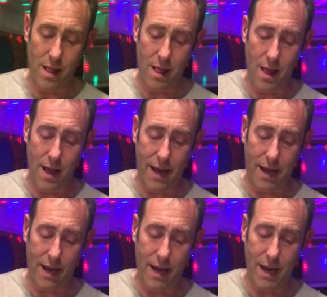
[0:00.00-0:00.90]

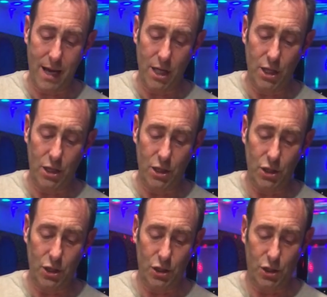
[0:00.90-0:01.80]
like
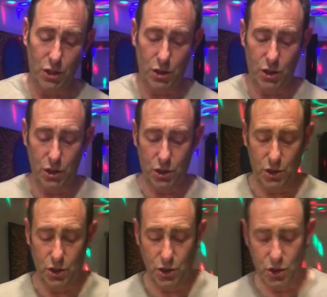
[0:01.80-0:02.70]

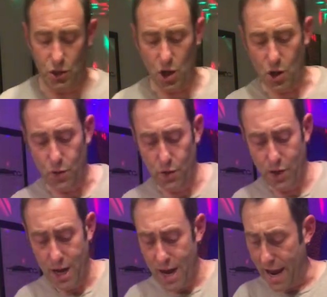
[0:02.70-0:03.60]
so.
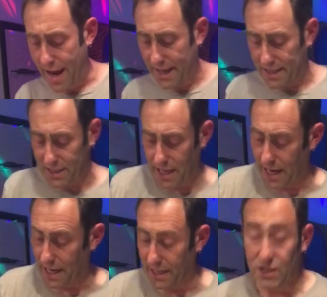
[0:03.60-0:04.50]
It
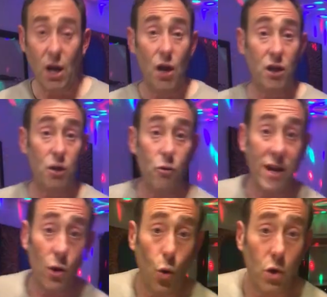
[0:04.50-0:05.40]
takes
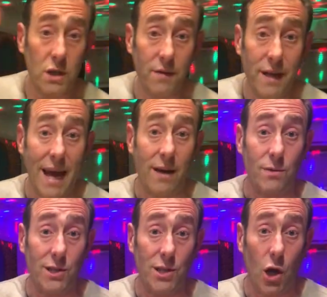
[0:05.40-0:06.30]
3/4 of an
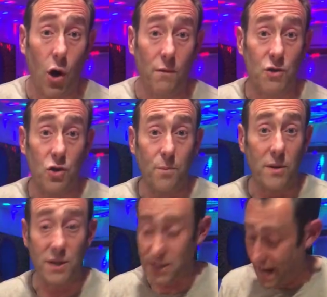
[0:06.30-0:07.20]
ounce of
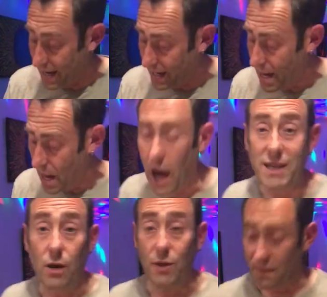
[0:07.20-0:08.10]
triple sec. I
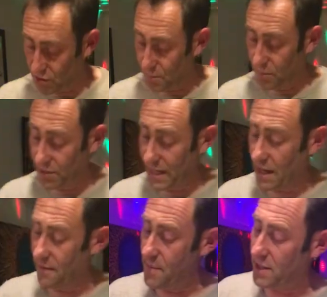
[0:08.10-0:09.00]
don't have triple sec,
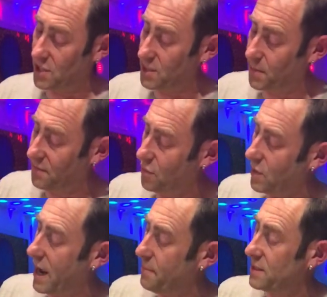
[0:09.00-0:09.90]
I've mentioned this before.
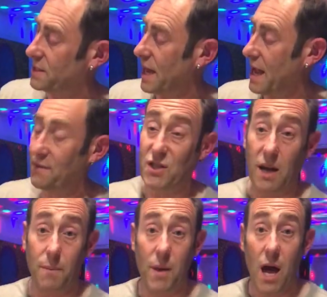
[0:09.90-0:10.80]
I happen to have
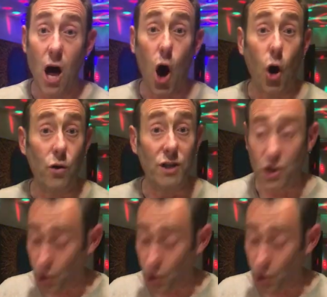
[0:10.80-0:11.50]
some orange